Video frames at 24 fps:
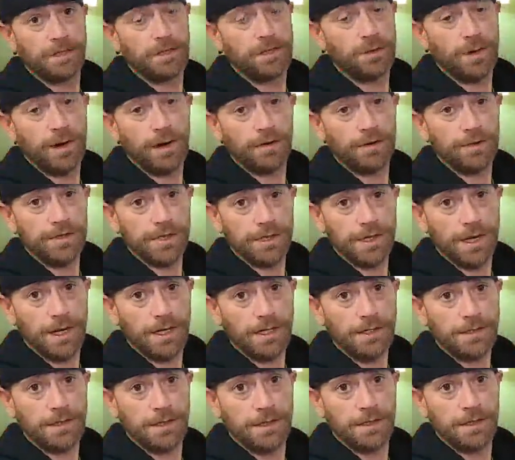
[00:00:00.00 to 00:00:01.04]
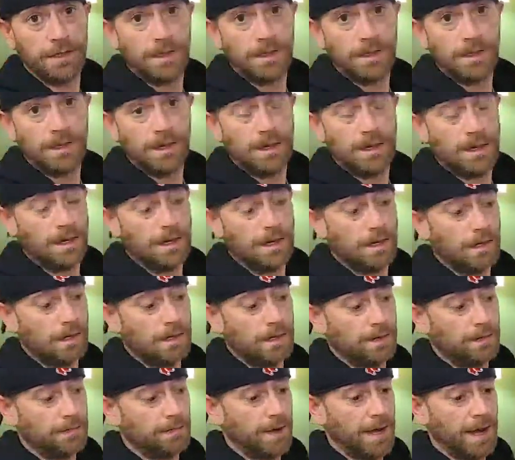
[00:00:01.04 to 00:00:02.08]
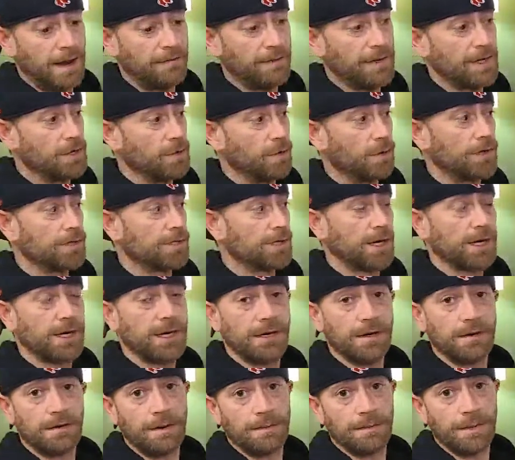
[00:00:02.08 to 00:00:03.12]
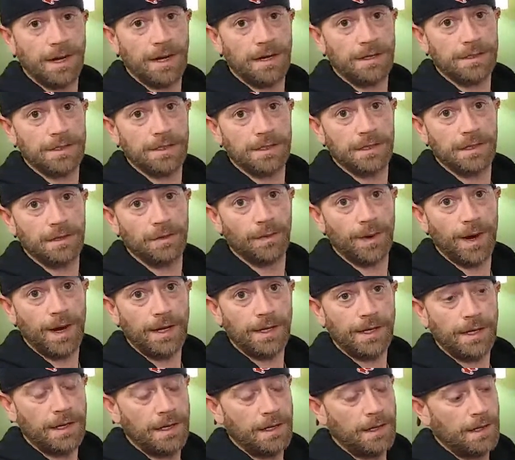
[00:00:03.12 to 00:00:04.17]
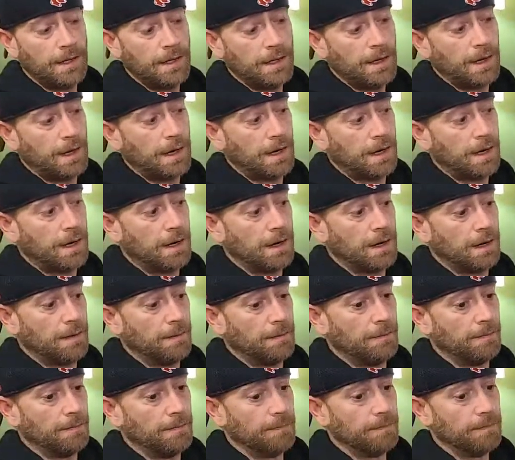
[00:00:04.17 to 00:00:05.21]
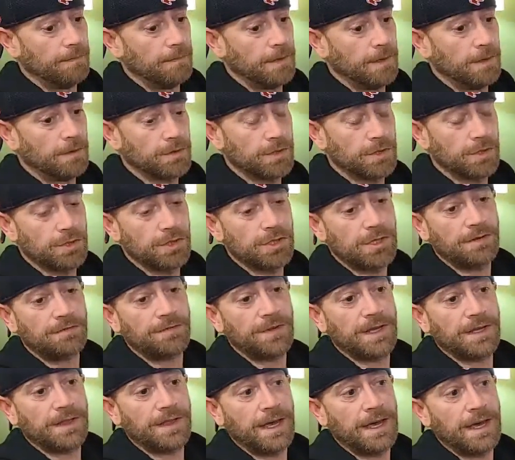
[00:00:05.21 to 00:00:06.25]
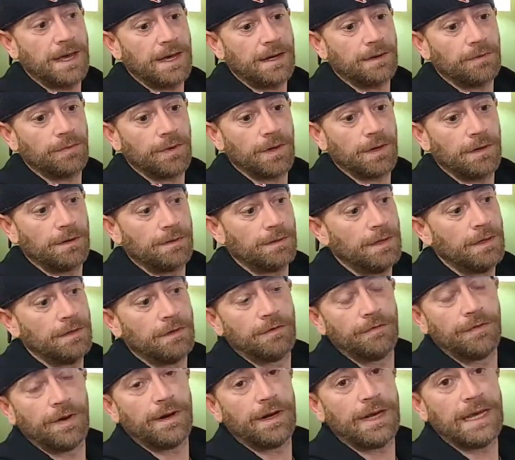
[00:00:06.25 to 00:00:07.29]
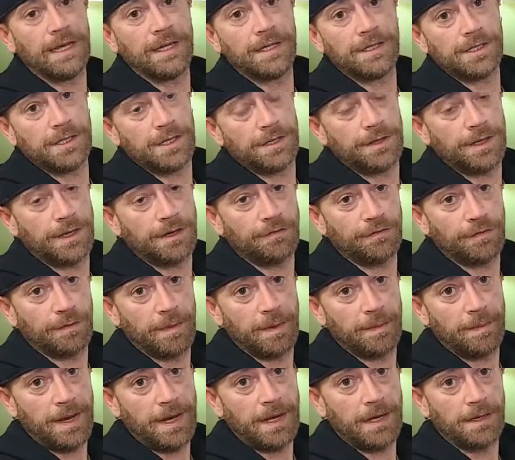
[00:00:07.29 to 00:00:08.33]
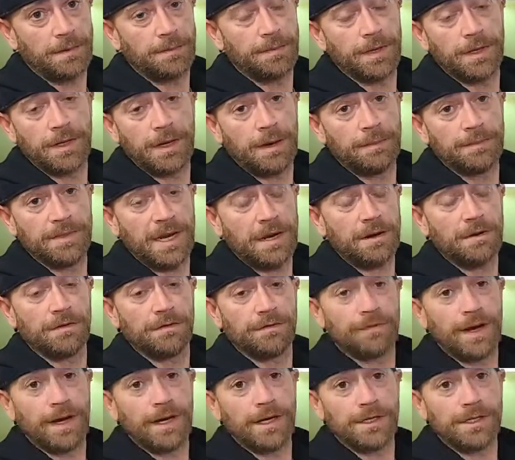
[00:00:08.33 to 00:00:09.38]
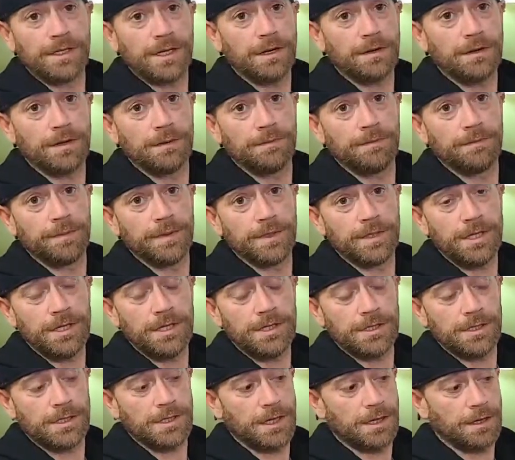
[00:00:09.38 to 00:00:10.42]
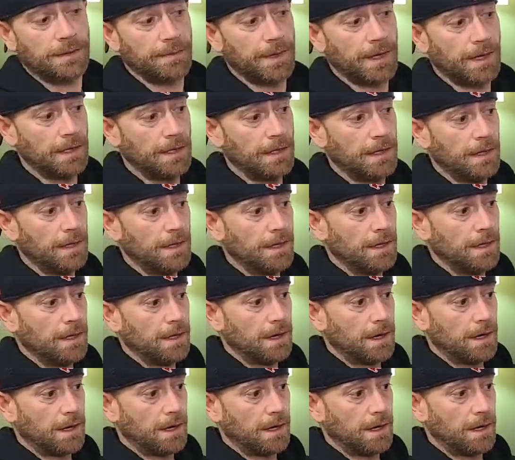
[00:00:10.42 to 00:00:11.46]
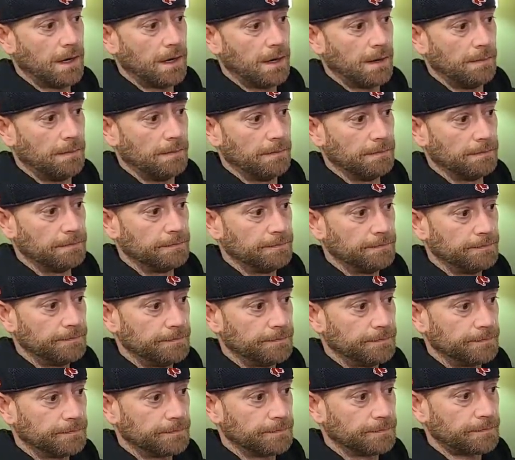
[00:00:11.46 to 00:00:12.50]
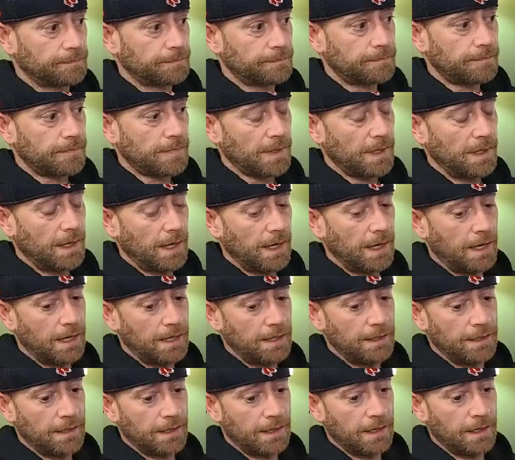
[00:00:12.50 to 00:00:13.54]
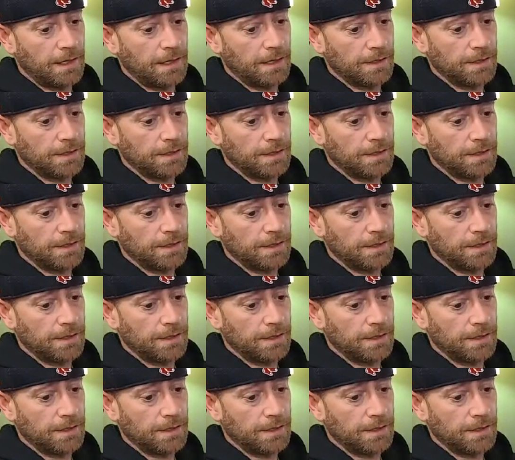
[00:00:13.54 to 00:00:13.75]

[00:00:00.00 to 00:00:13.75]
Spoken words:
another hotel. If anyone's following me on YouTube, you can see my latest thing here with the stalking. So I go downtown Milwaukee.